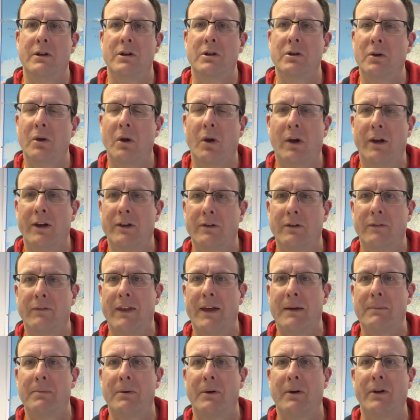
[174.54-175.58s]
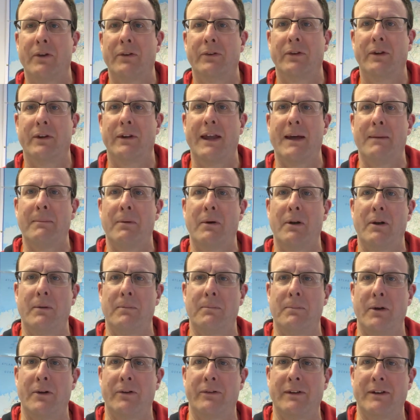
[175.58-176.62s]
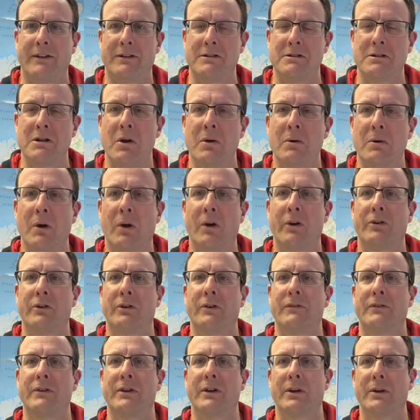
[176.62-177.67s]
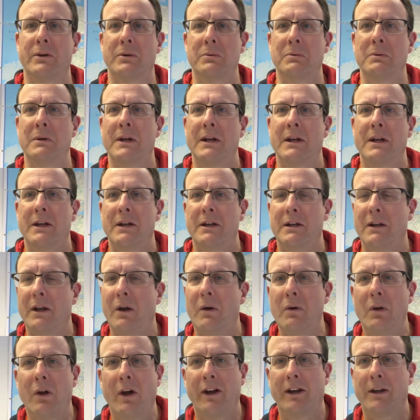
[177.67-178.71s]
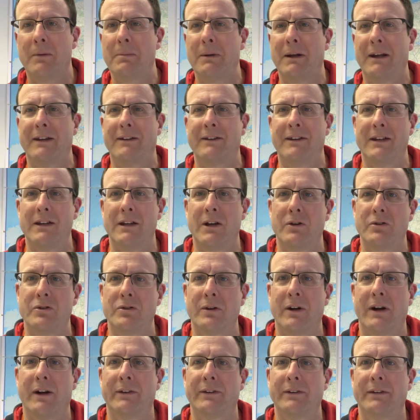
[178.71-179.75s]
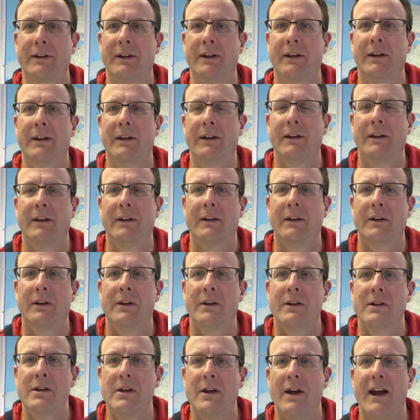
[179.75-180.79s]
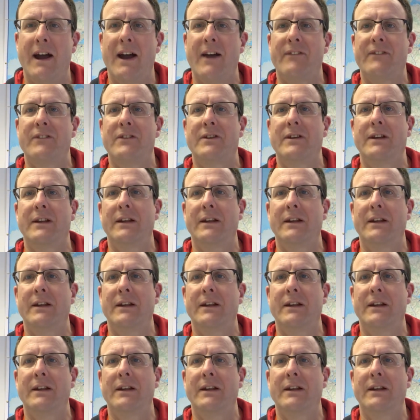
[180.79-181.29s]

knowledge of that person. That person has no knowledge of you, no likability, no trust. You have to